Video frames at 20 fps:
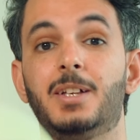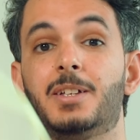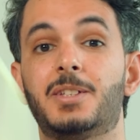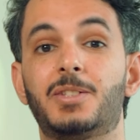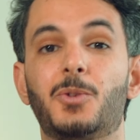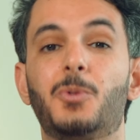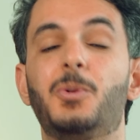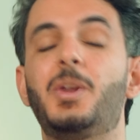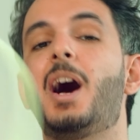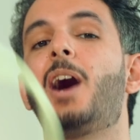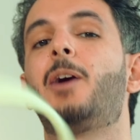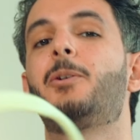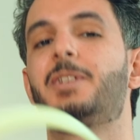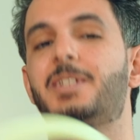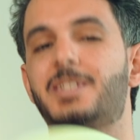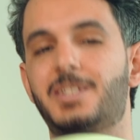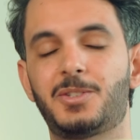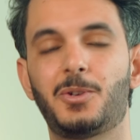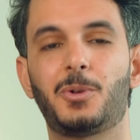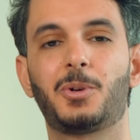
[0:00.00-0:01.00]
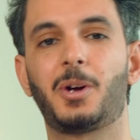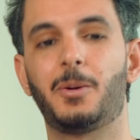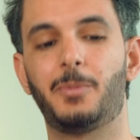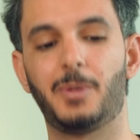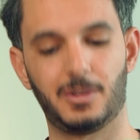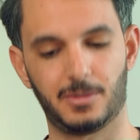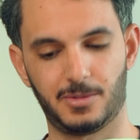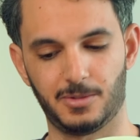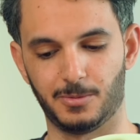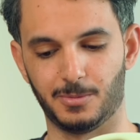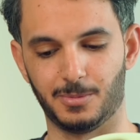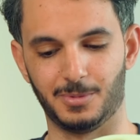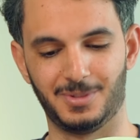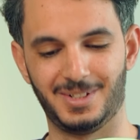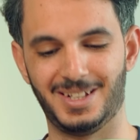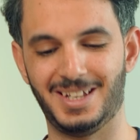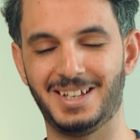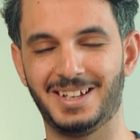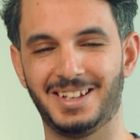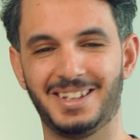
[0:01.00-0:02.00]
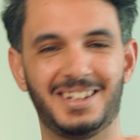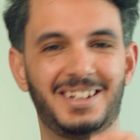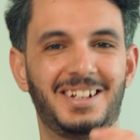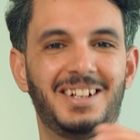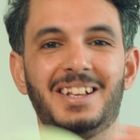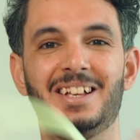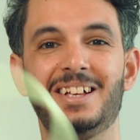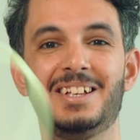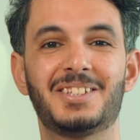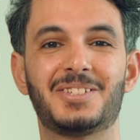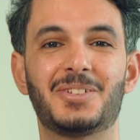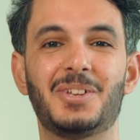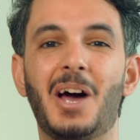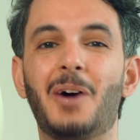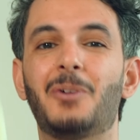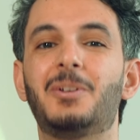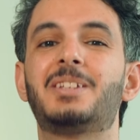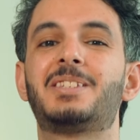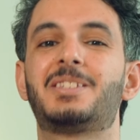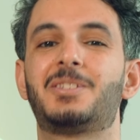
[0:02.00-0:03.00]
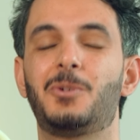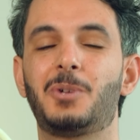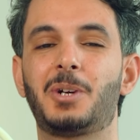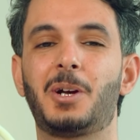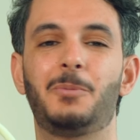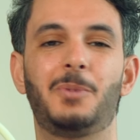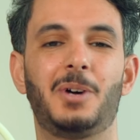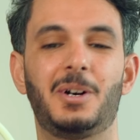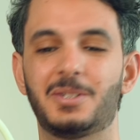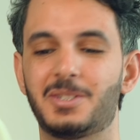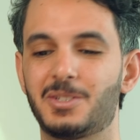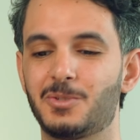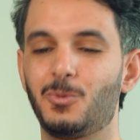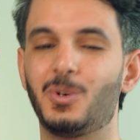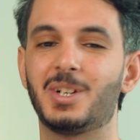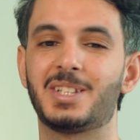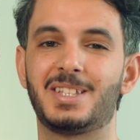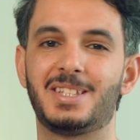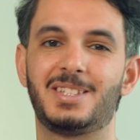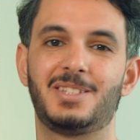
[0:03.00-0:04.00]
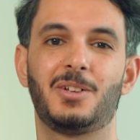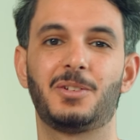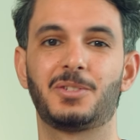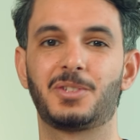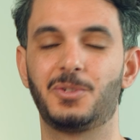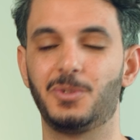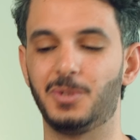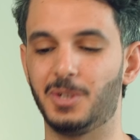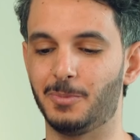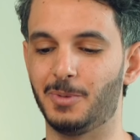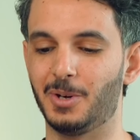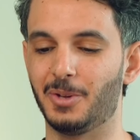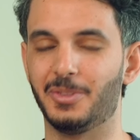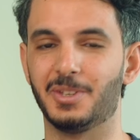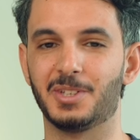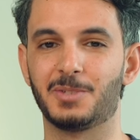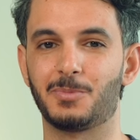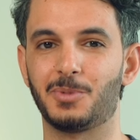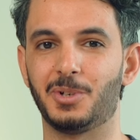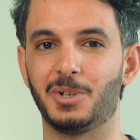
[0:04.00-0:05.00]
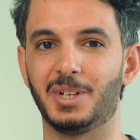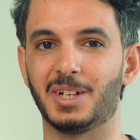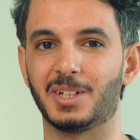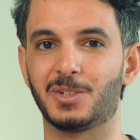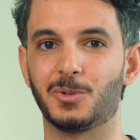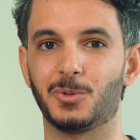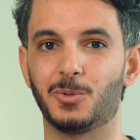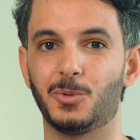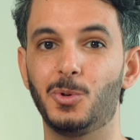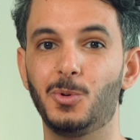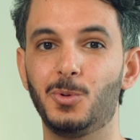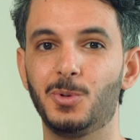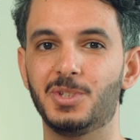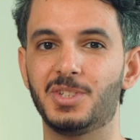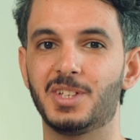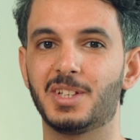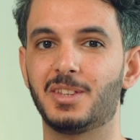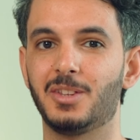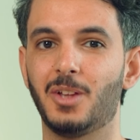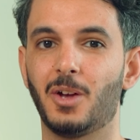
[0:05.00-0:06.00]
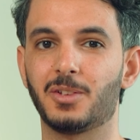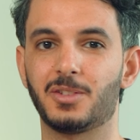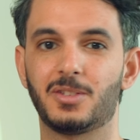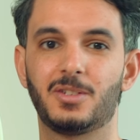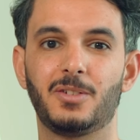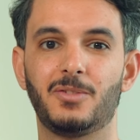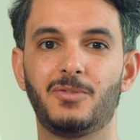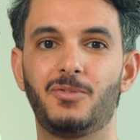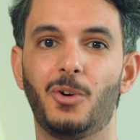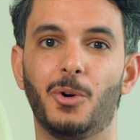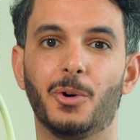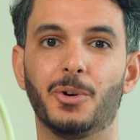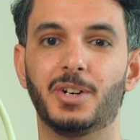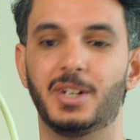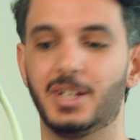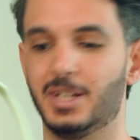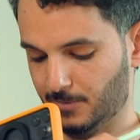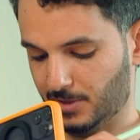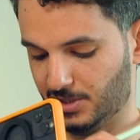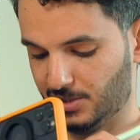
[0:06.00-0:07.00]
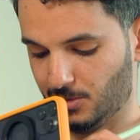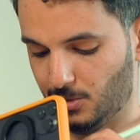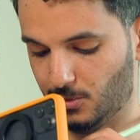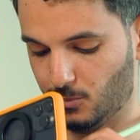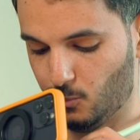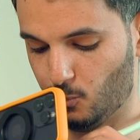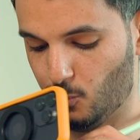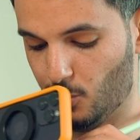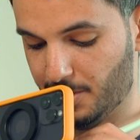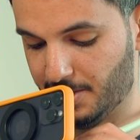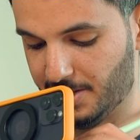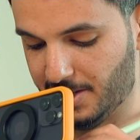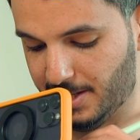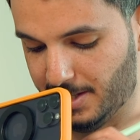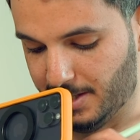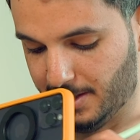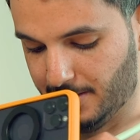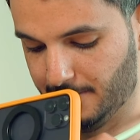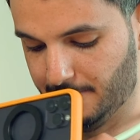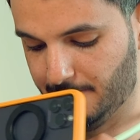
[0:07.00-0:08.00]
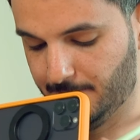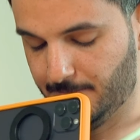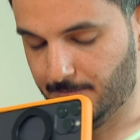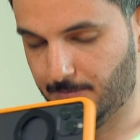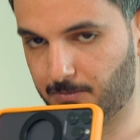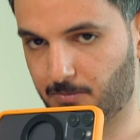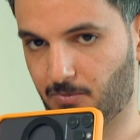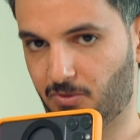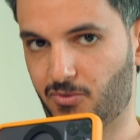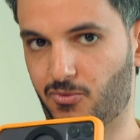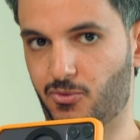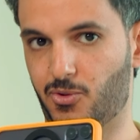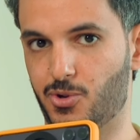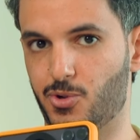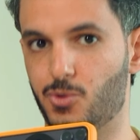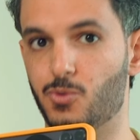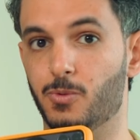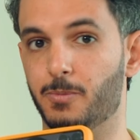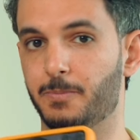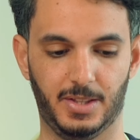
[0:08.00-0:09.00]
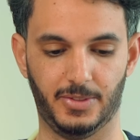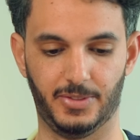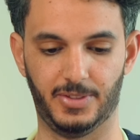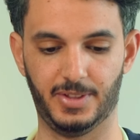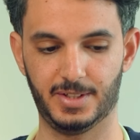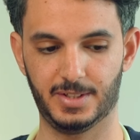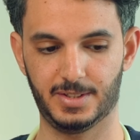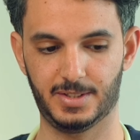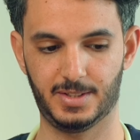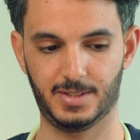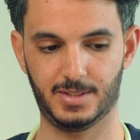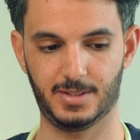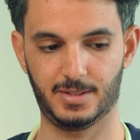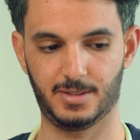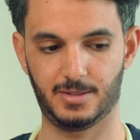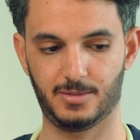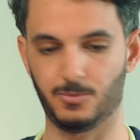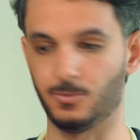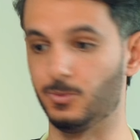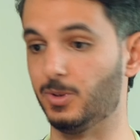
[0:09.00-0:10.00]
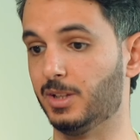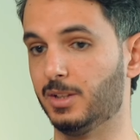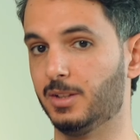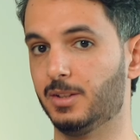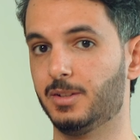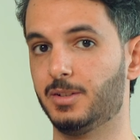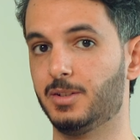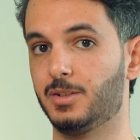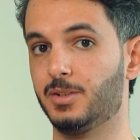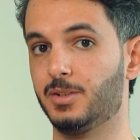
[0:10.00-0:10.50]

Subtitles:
So now let's talk about, so now let's talk about what is not good about this product, or who is it not for? What's not working for you? This will